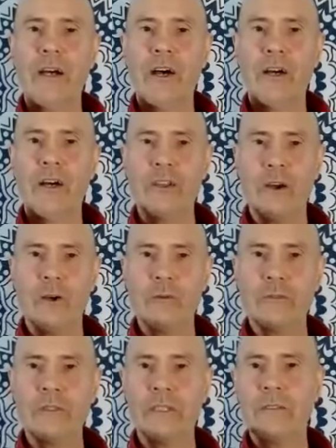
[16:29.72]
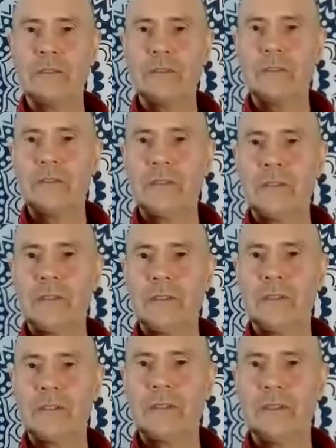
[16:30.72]
and notice
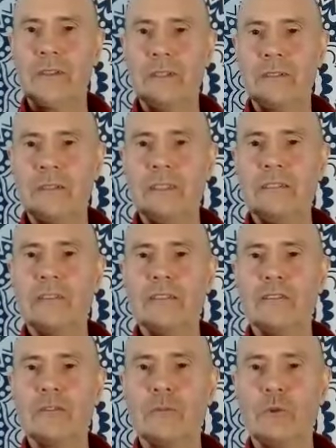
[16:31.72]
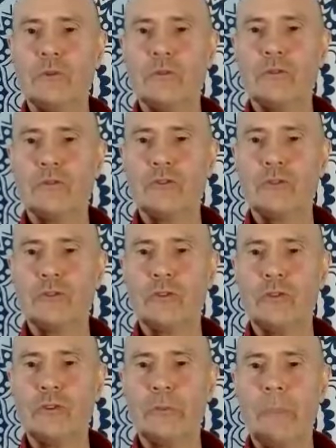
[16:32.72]
that it's easy to move your
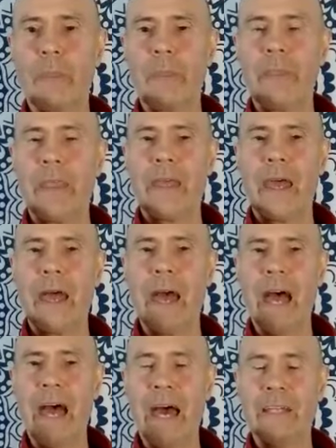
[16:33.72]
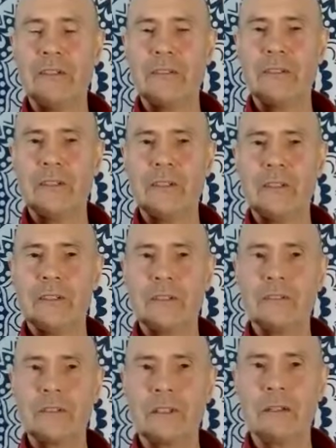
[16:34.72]
jaw and
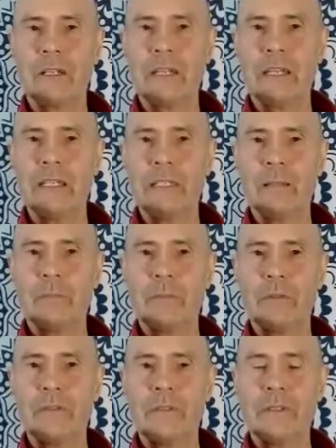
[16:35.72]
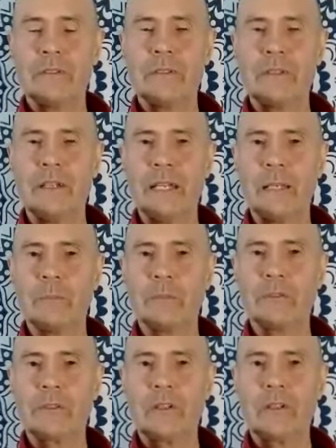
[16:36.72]
to keep the
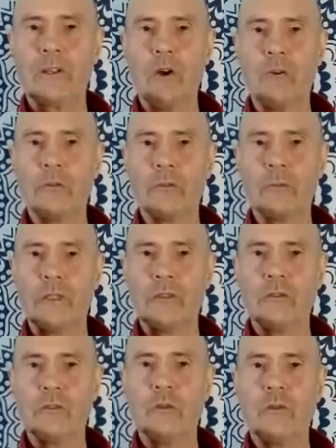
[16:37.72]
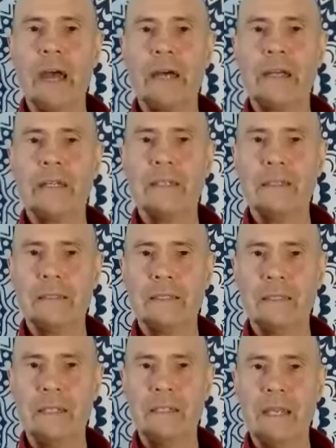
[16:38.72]
lips closed. We do that
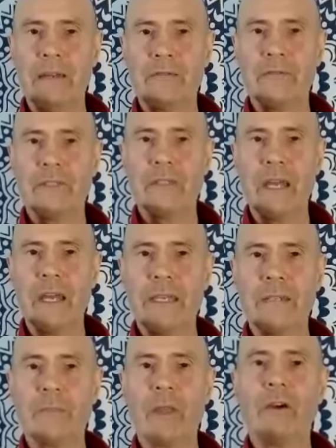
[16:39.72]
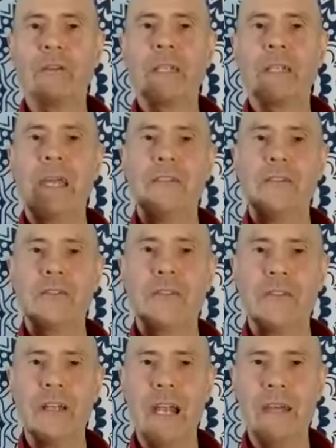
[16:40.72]
eating every day, okay? And you
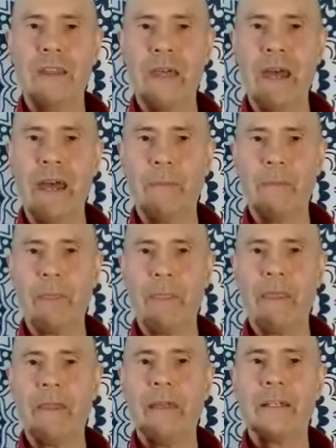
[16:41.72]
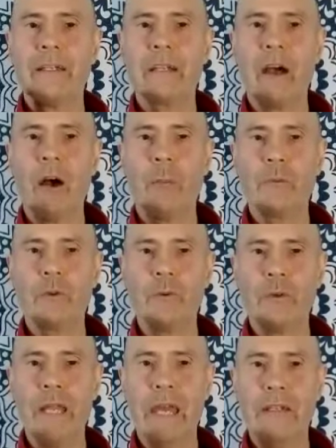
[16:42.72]
can let that come to
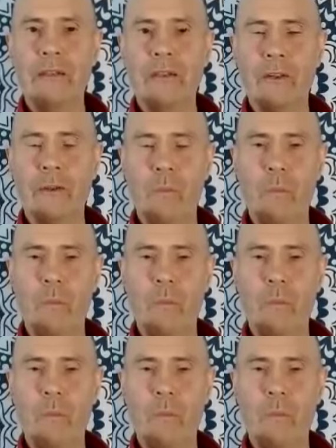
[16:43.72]
an end.